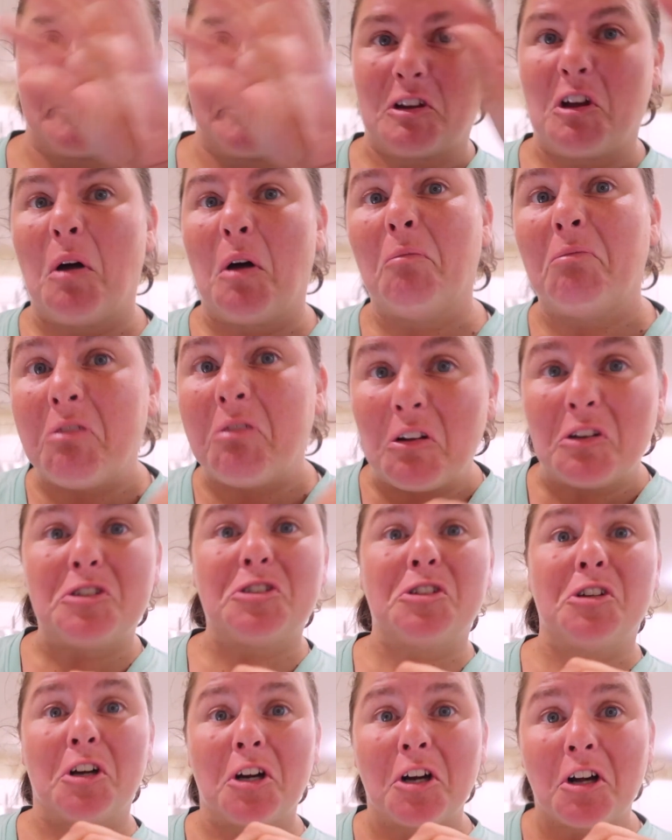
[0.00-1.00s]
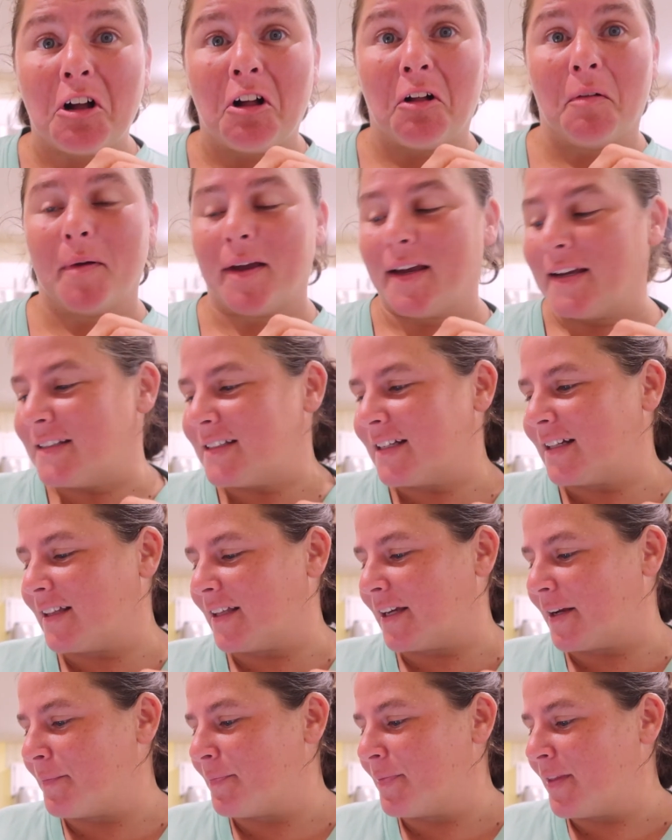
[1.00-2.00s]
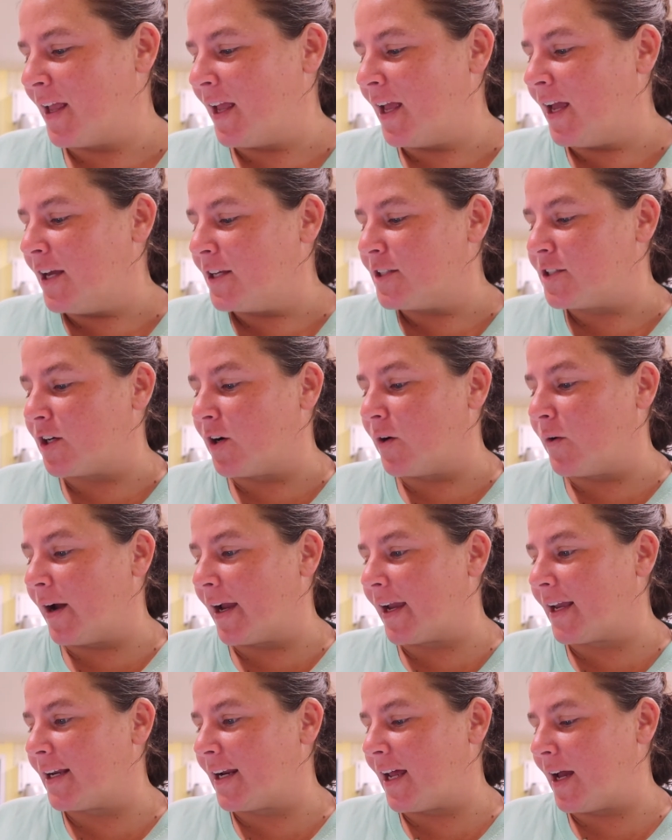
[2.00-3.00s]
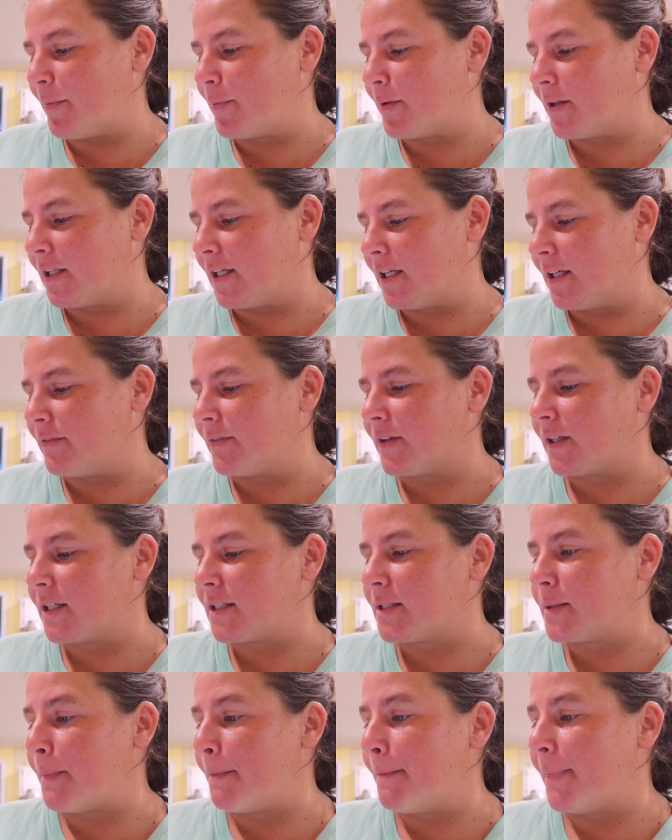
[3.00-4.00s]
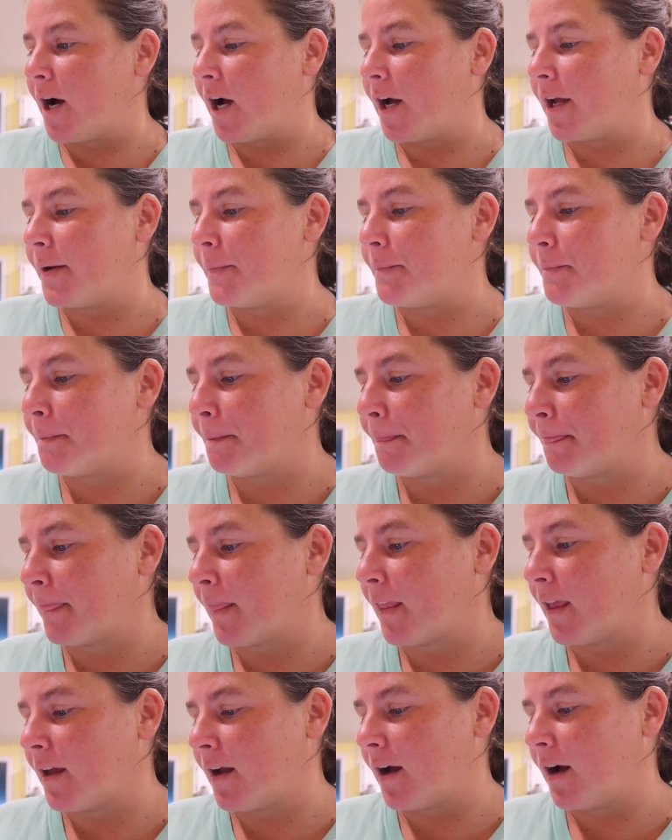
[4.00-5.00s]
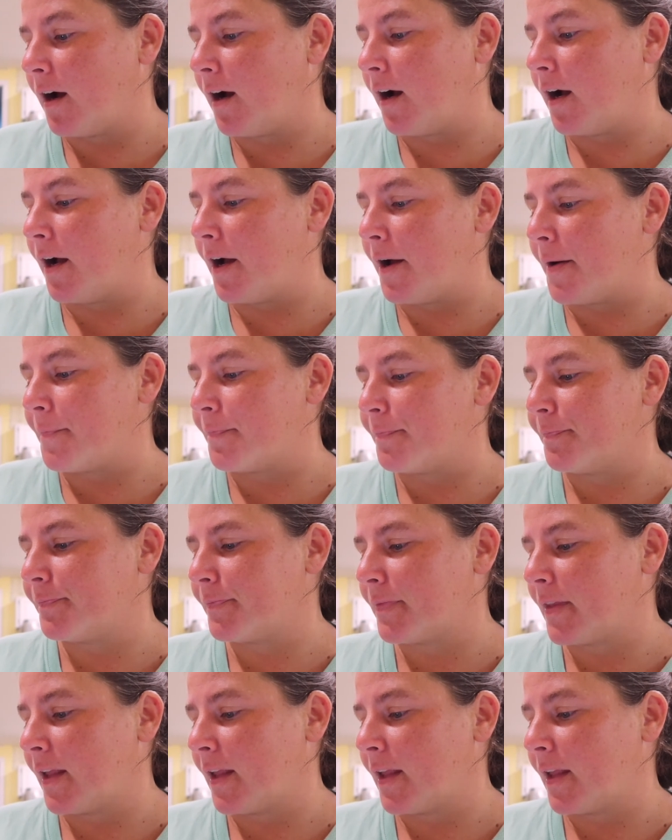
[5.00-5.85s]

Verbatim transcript: come full circle basically. So I cannot believe this, but um,